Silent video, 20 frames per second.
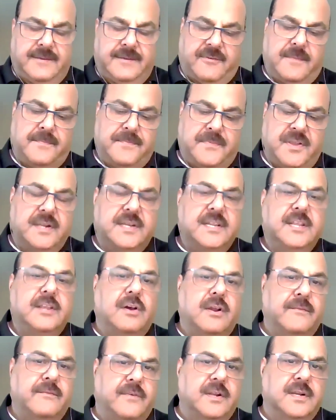Then from
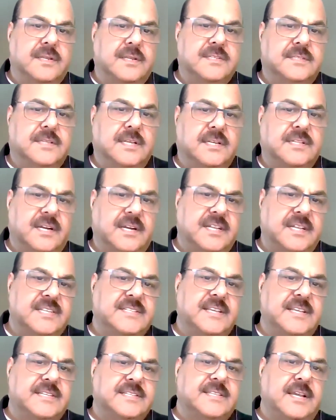30 onwards, the
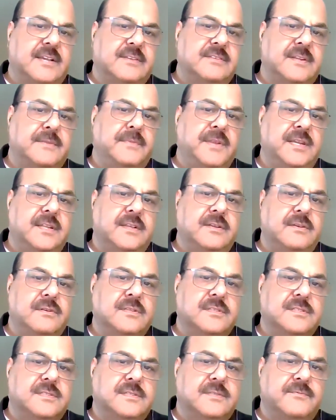36,000
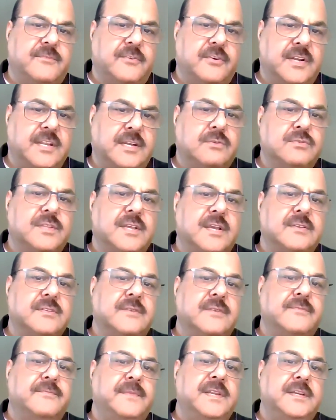BTUs,
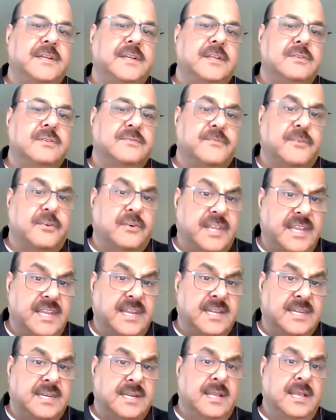42,000 BTUs,
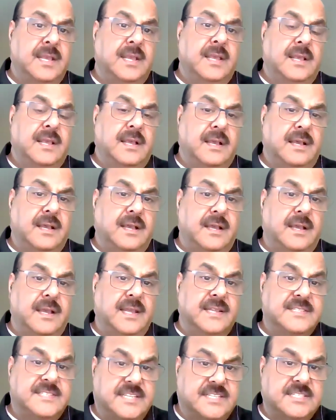48,
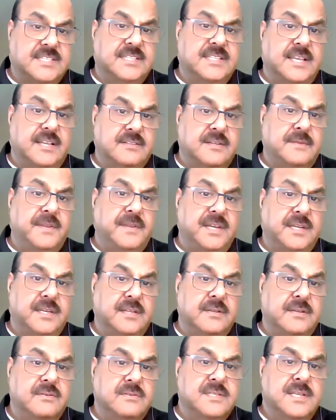and 60,000
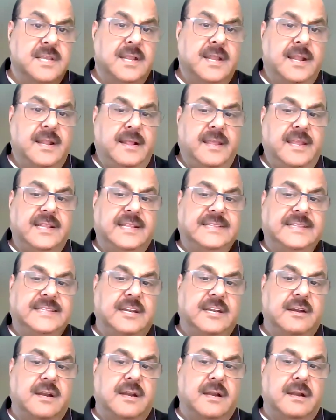BTUs,
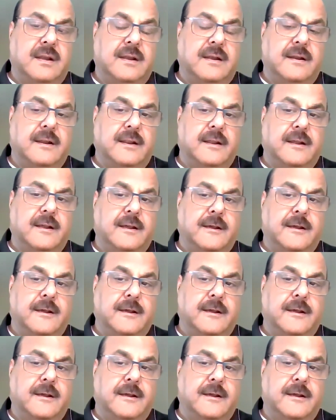their